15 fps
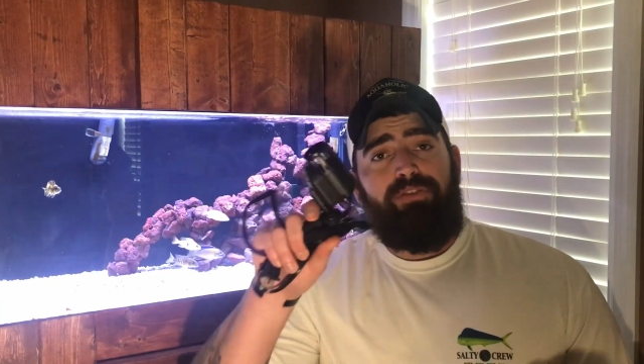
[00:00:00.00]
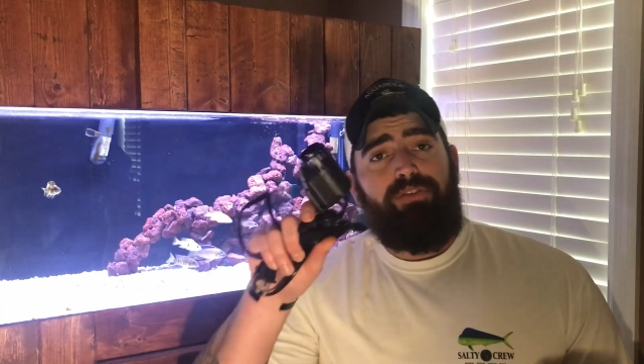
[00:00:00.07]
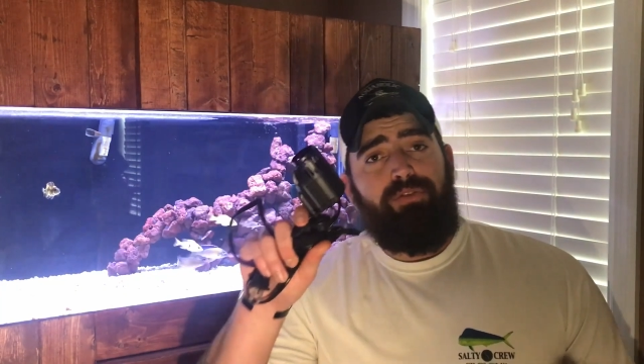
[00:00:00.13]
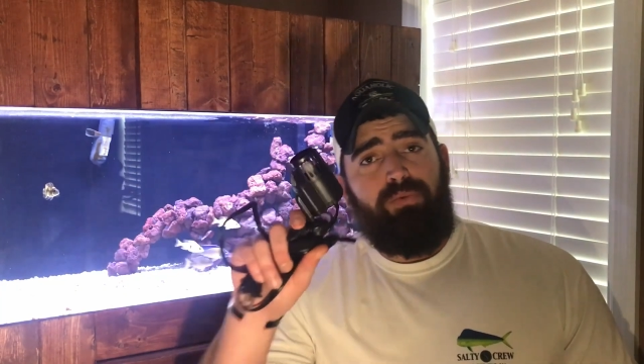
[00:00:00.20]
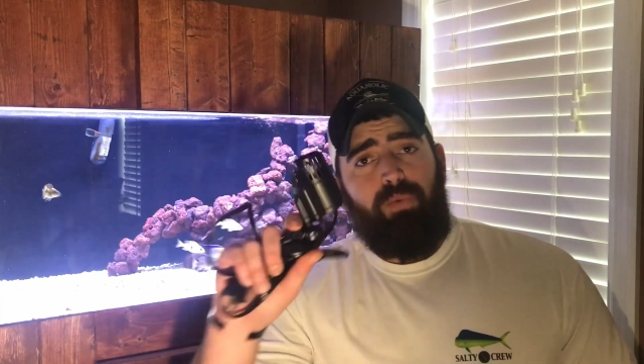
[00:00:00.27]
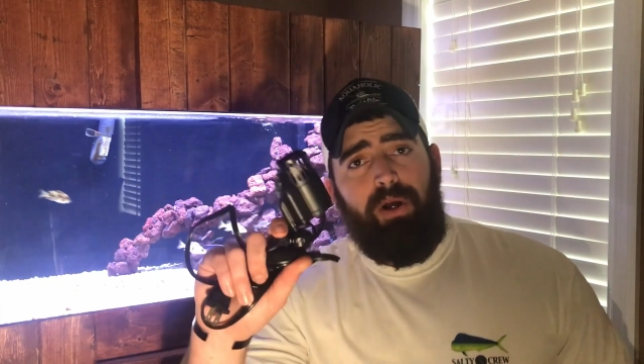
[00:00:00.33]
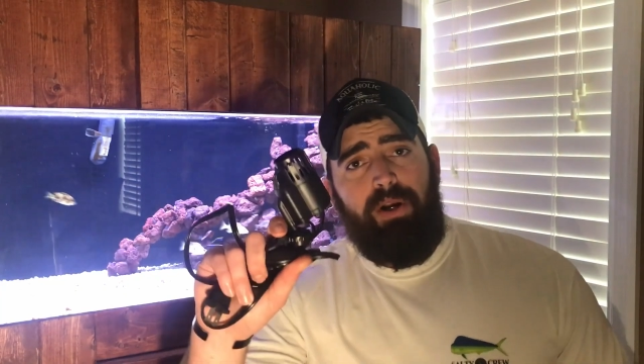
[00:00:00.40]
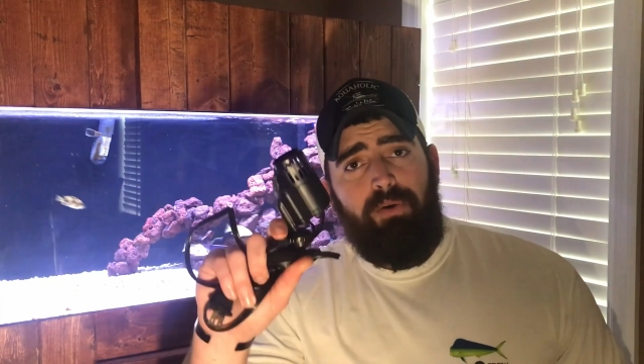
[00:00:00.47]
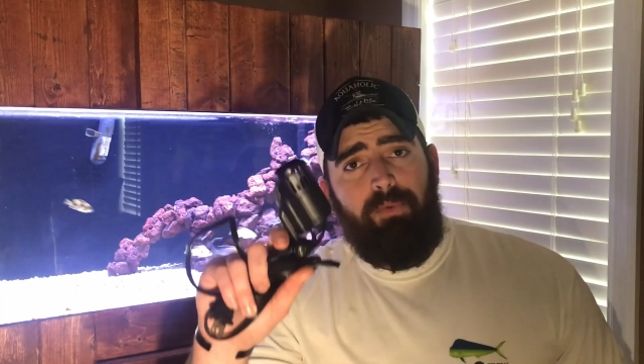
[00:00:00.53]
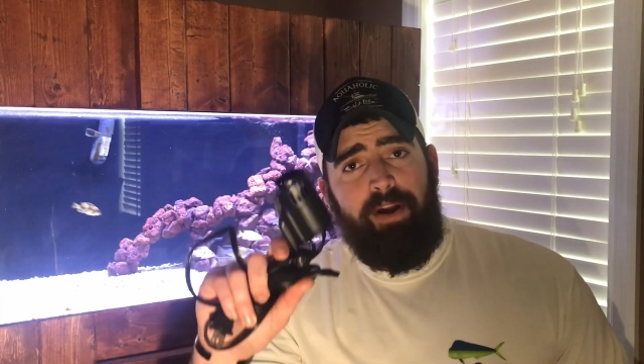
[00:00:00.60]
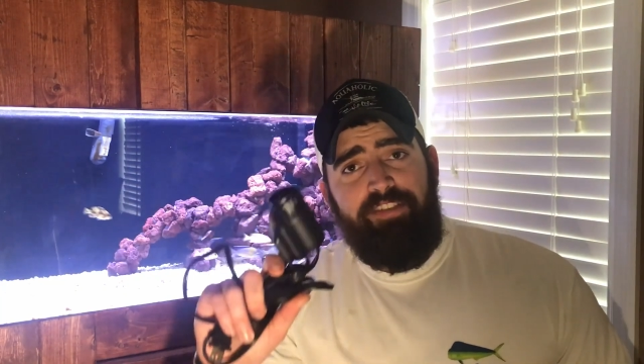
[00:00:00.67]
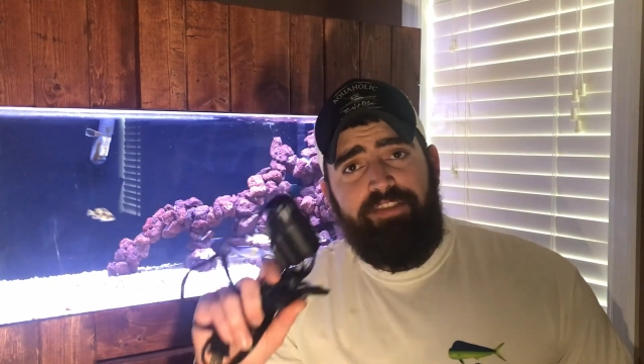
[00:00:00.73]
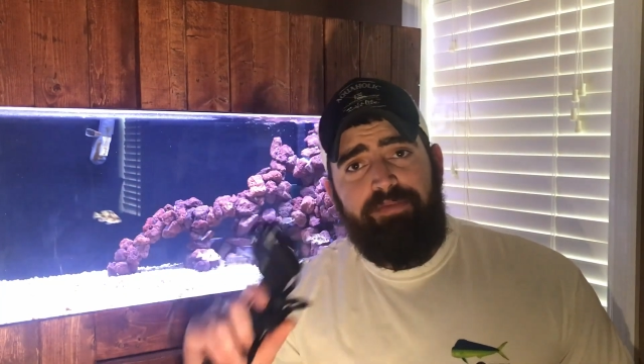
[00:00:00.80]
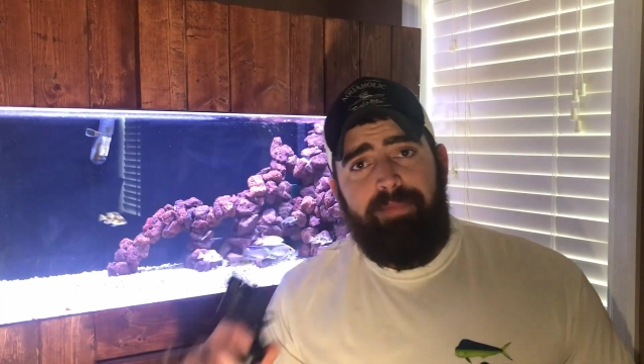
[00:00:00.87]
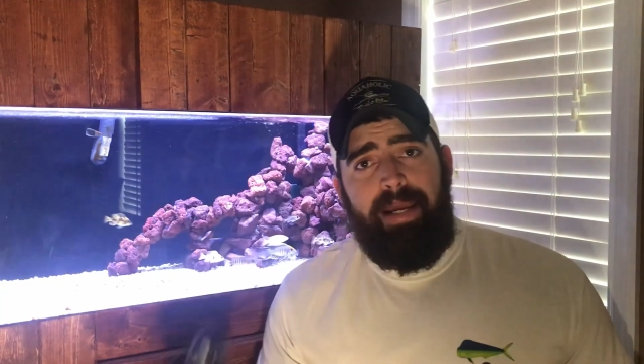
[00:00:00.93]
to what a
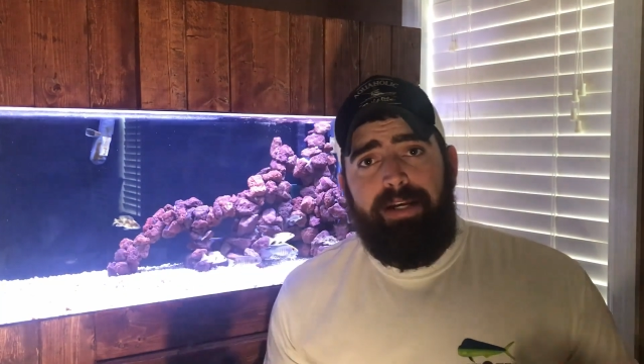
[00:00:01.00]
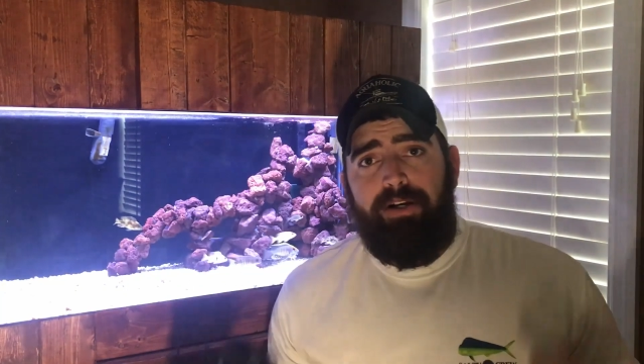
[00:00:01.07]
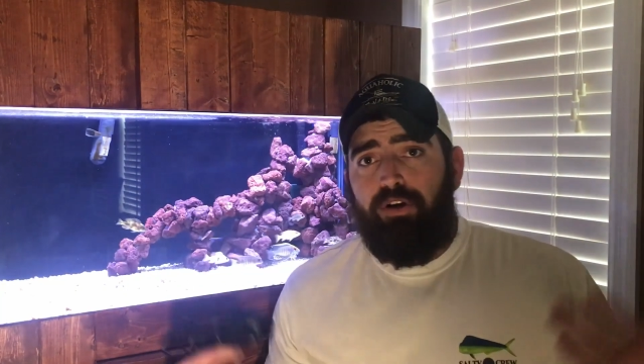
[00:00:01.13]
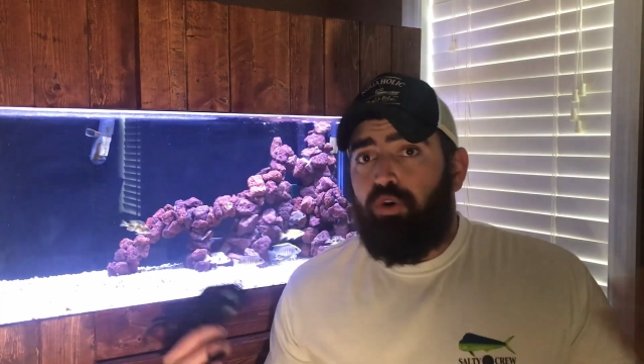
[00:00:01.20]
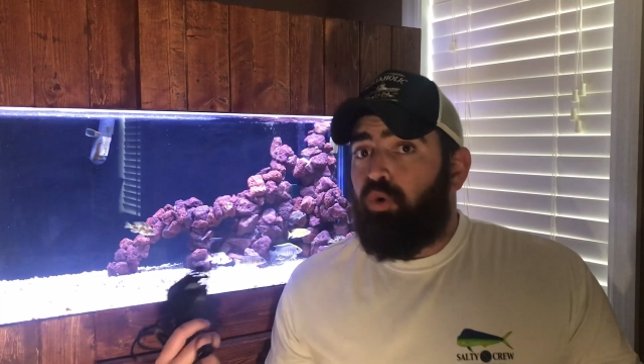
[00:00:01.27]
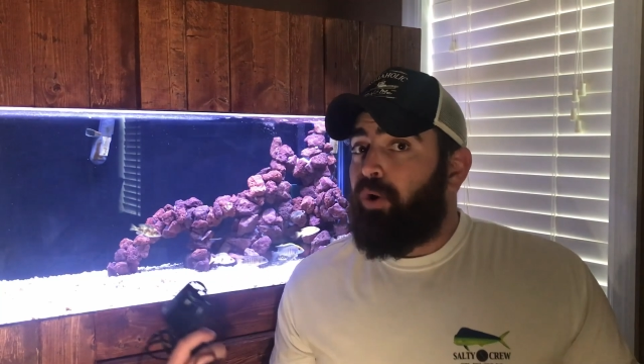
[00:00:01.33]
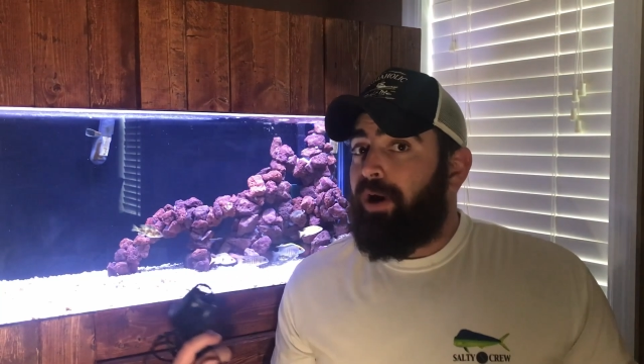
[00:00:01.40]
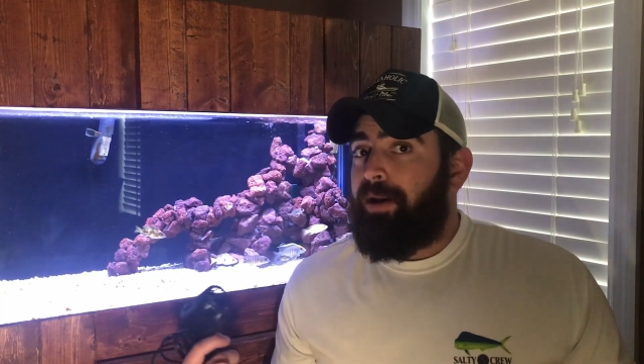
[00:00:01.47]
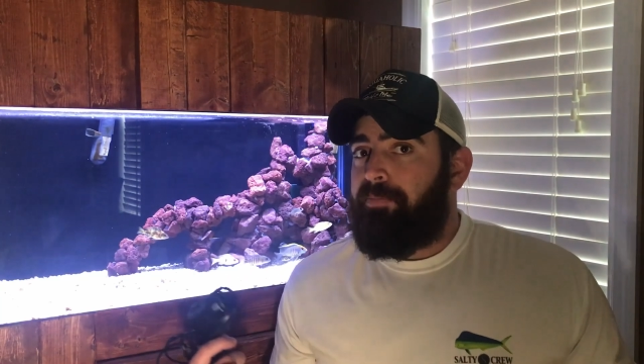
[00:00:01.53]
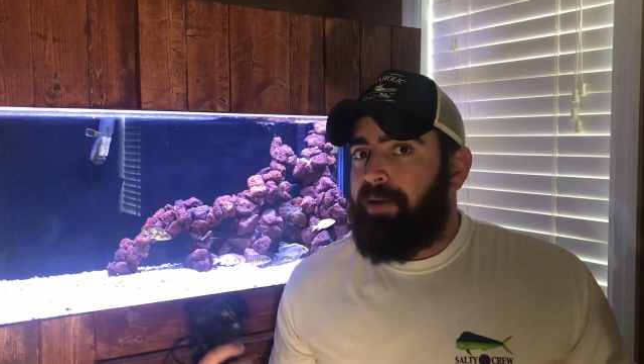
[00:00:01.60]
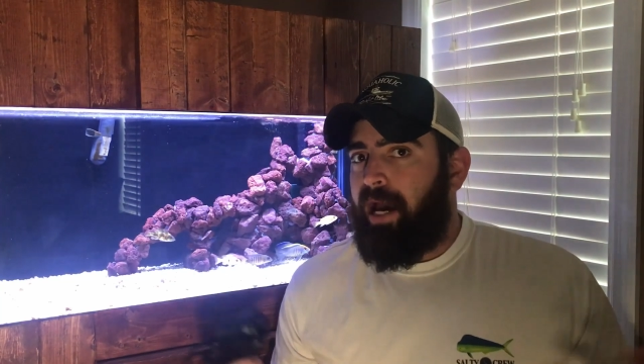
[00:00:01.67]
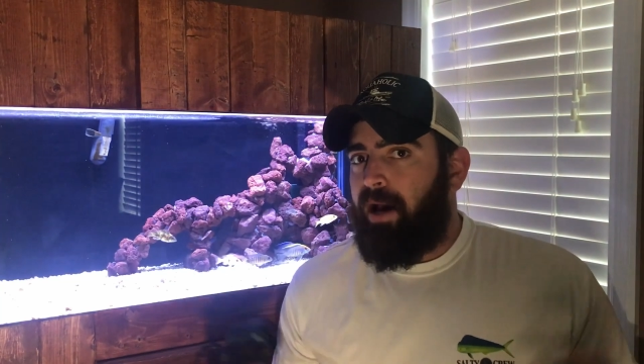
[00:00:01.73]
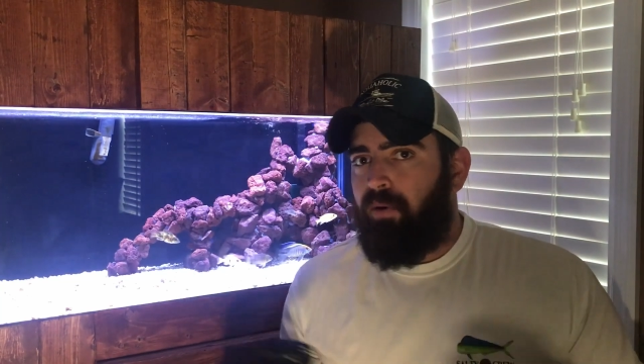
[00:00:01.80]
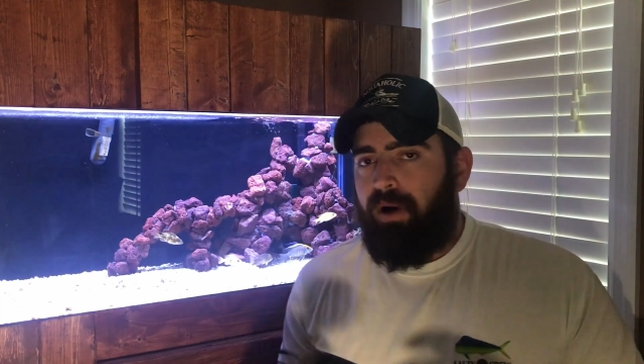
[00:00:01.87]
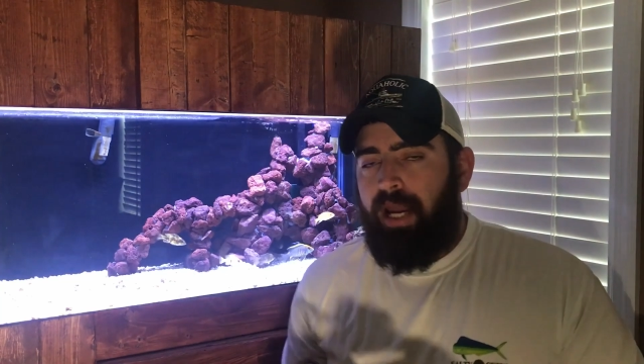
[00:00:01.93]
wavemaker or a
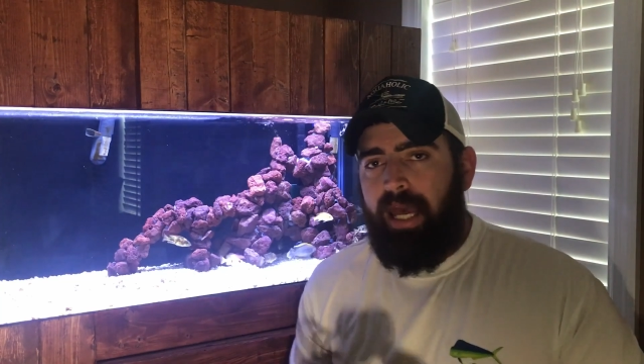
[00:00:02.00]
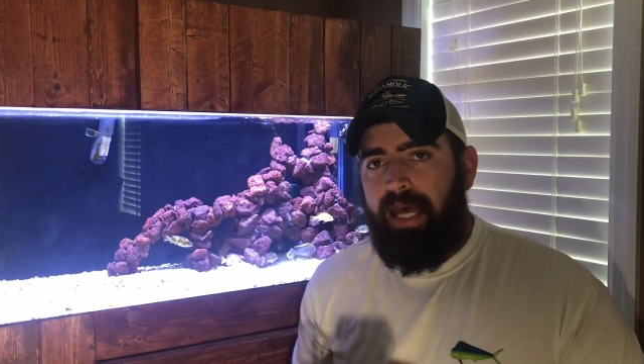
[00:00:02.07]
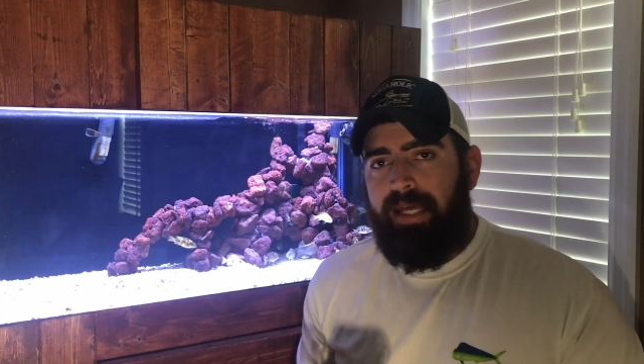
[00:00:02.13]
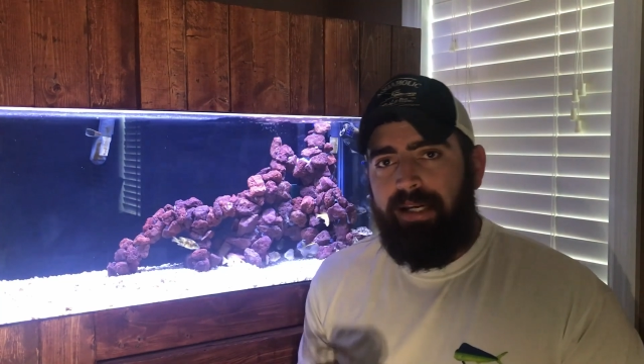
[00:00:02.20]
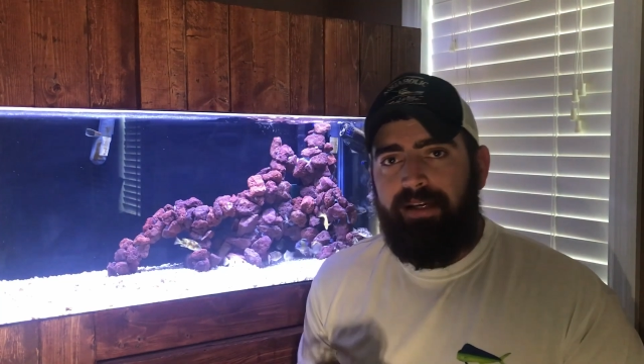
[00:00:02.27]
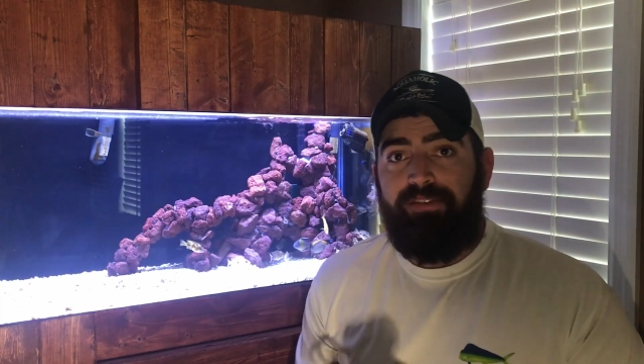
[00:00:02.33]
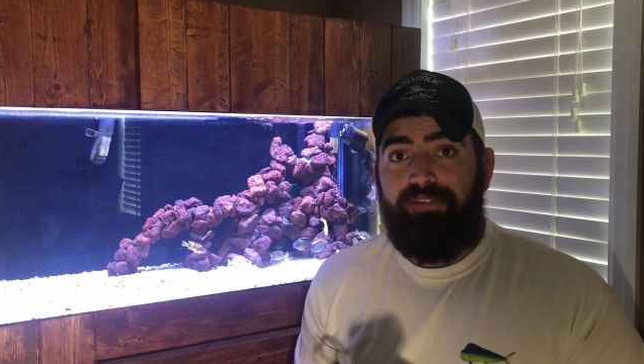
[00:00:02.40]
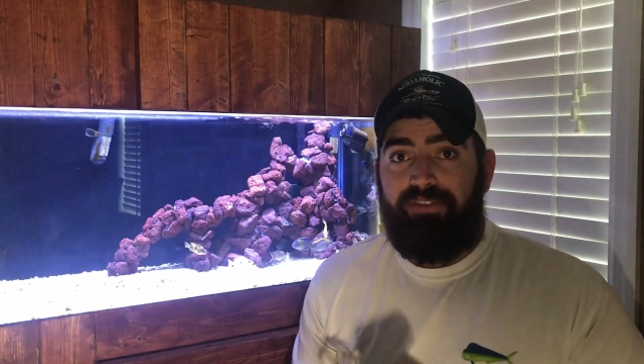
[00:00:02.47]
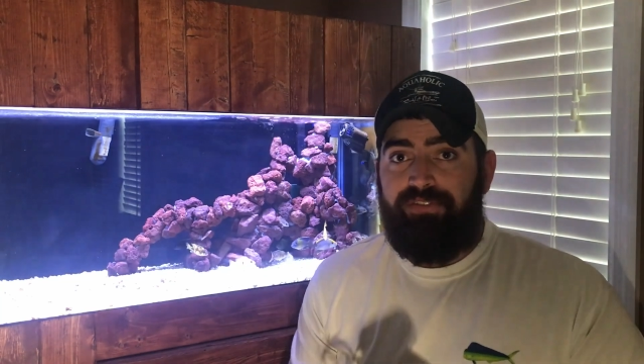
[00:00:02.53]
powerhead is,